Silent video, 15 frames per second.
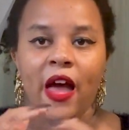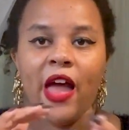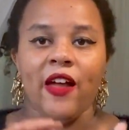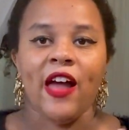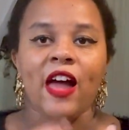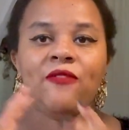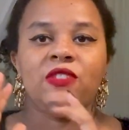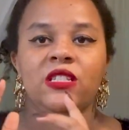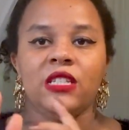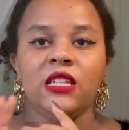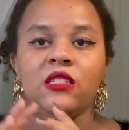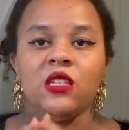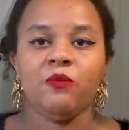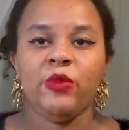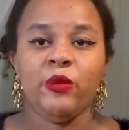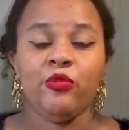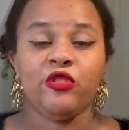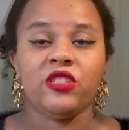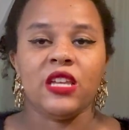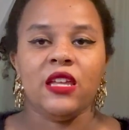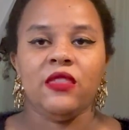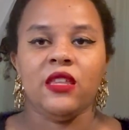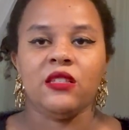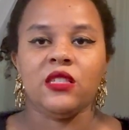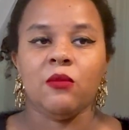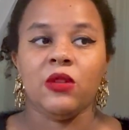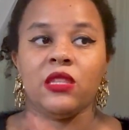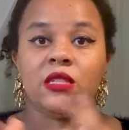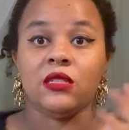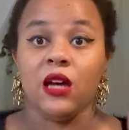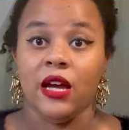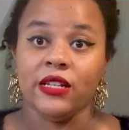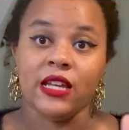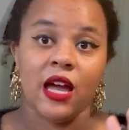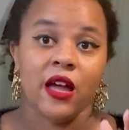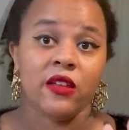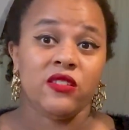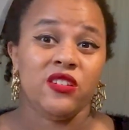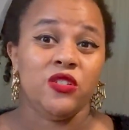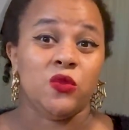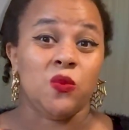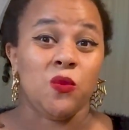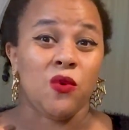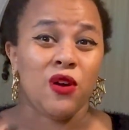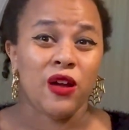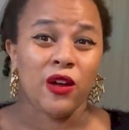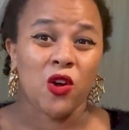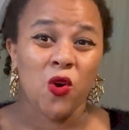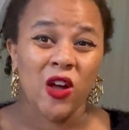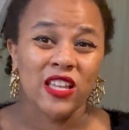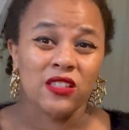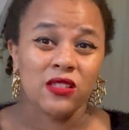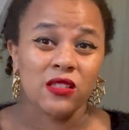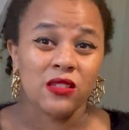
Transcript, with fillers: I have seen some people say that some of the side characters were quite